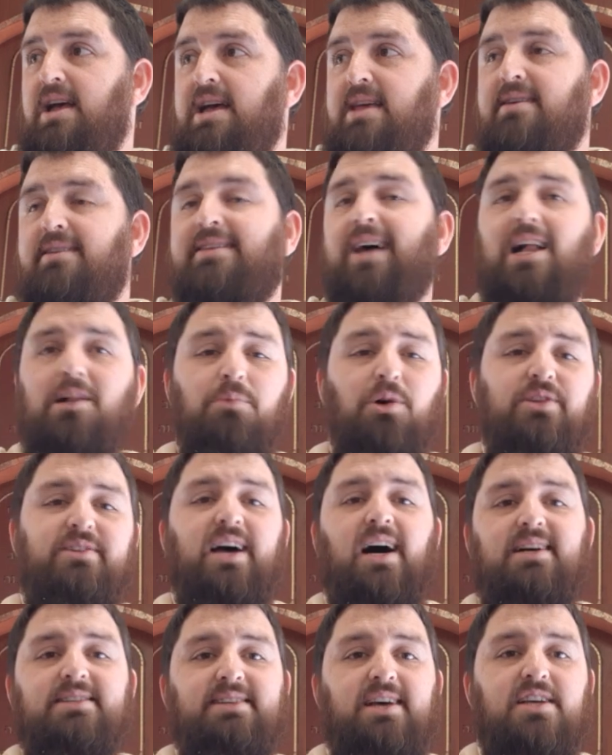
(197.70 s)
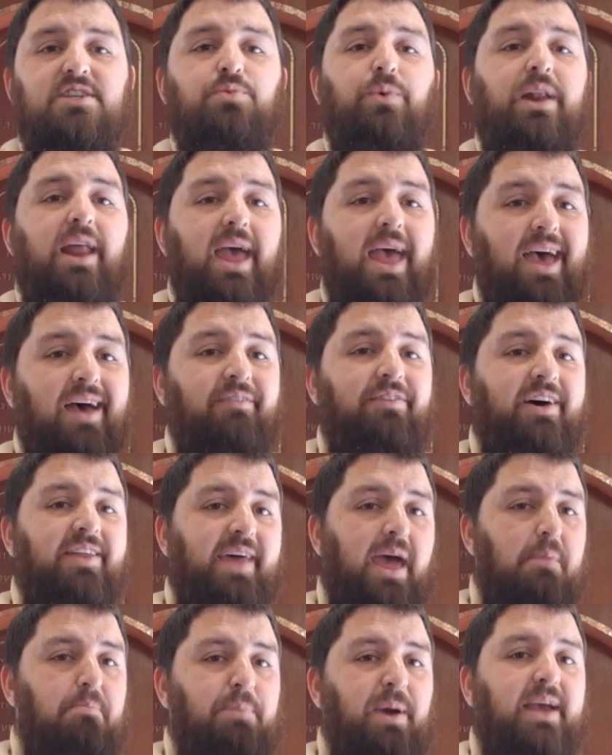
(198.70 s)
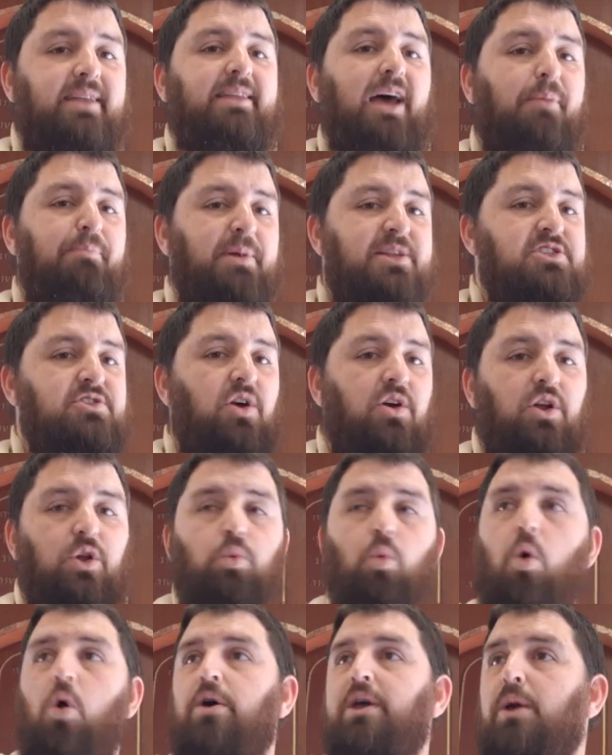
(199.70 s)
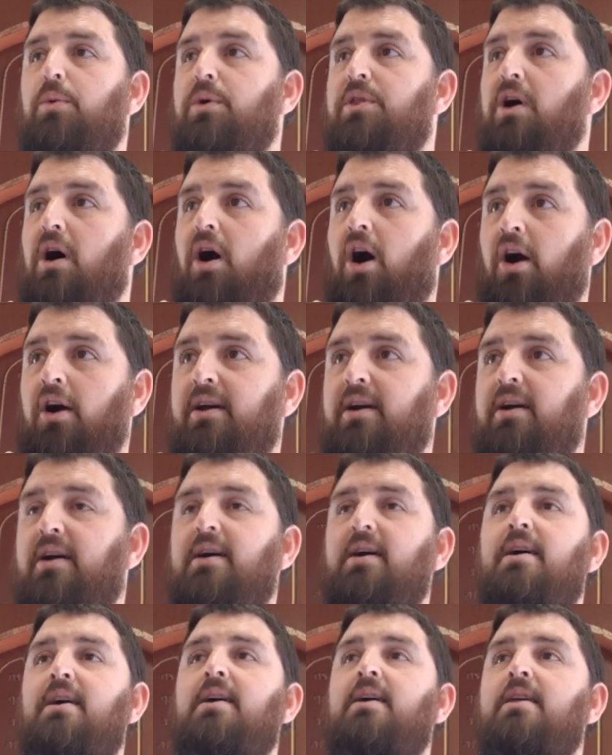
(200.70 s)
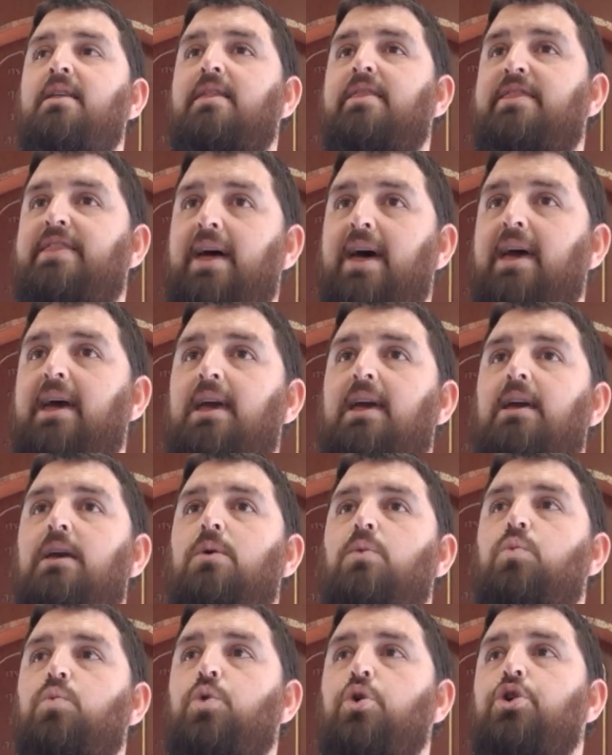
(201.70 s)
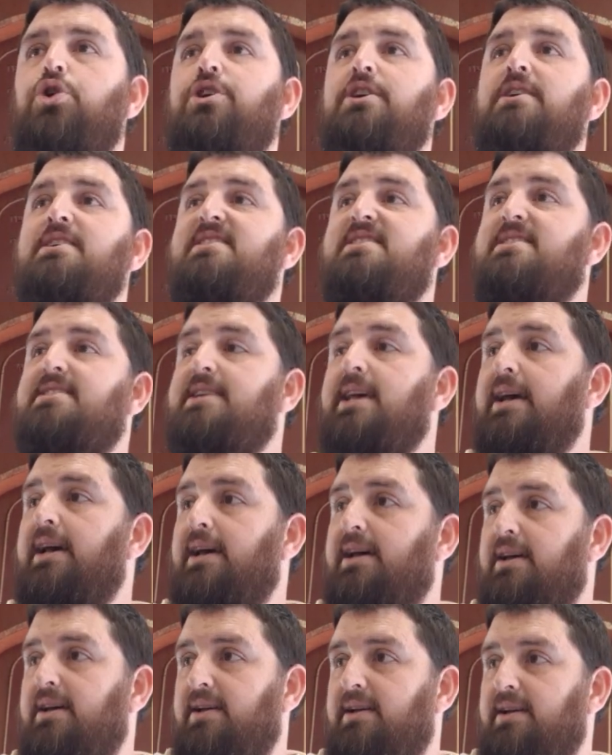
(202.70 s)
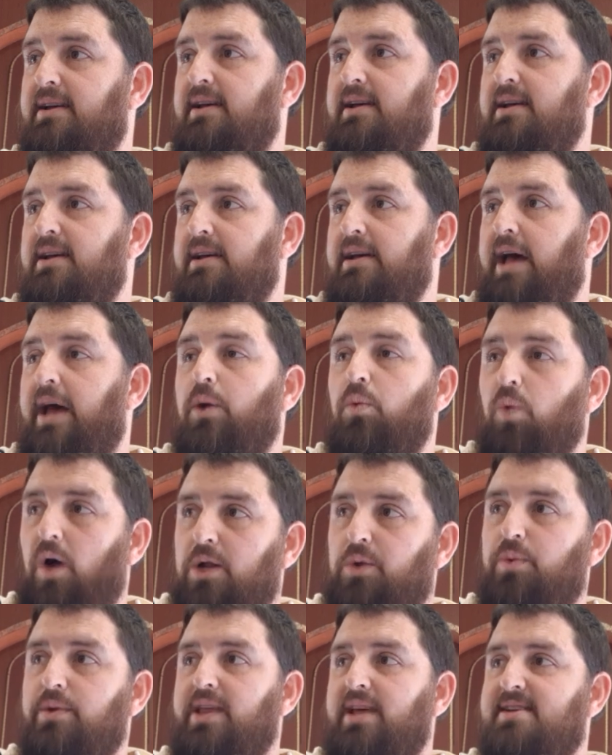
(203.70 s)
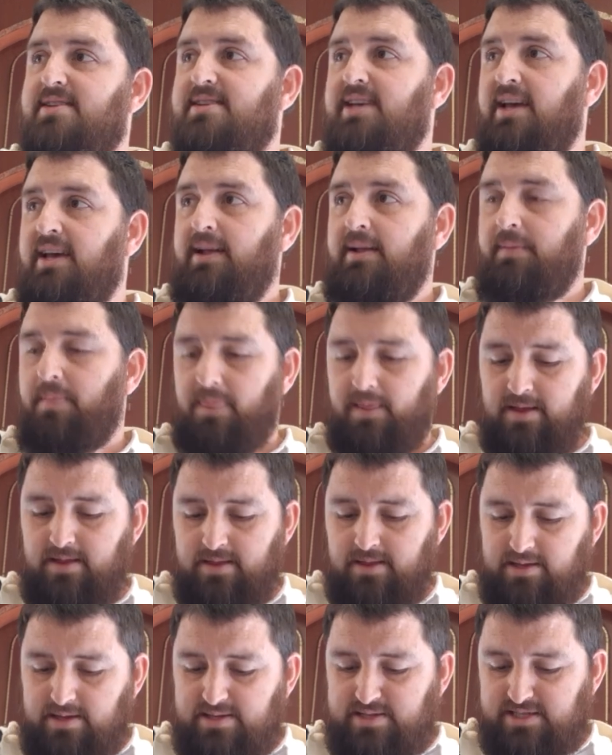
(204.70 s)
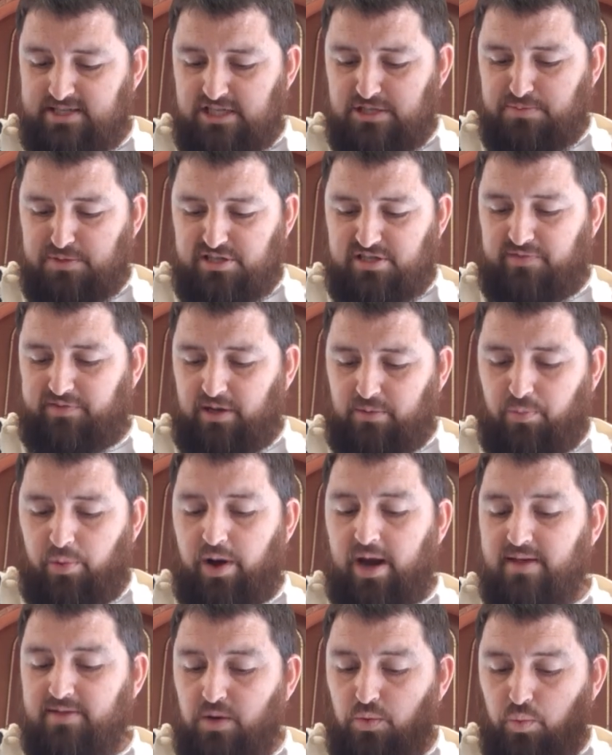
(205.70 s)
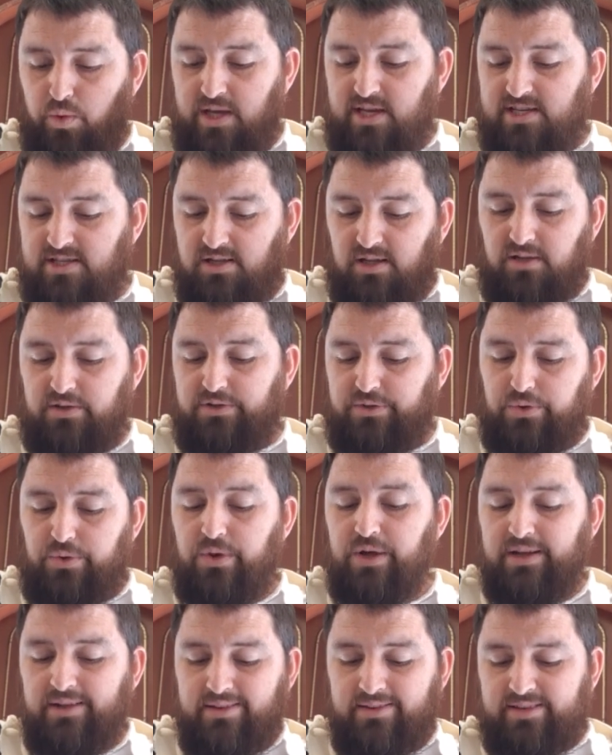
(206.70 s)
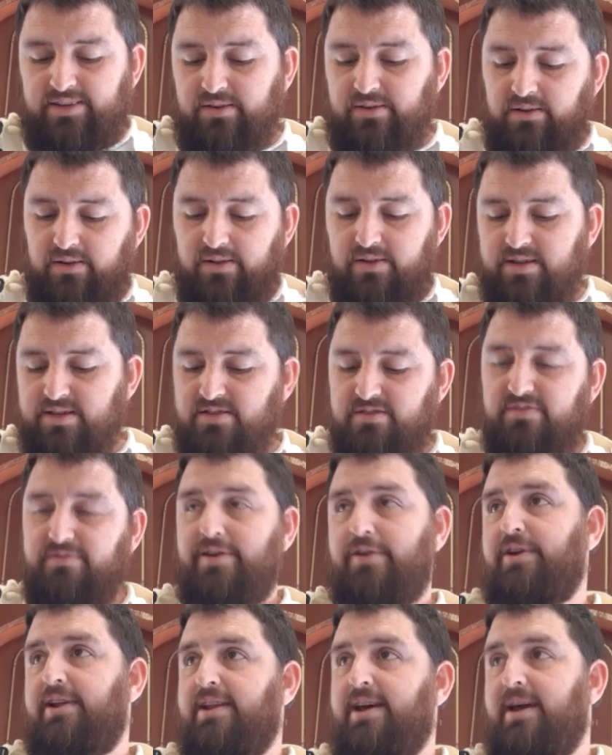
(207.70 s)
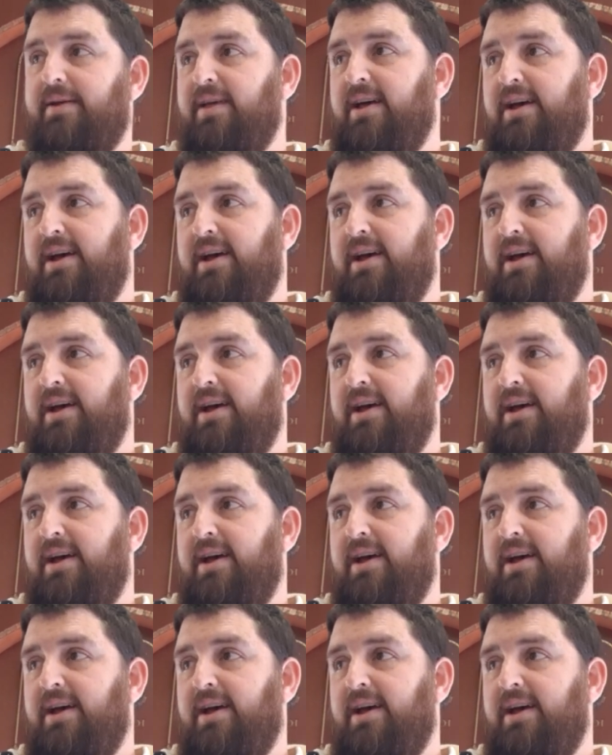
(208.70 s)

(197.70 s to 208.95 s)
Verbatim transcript: The Talmud tells us whenever they picked up and started walking with the ark, they would sing. And what would they sing? this specific prayer that we still do till this very day.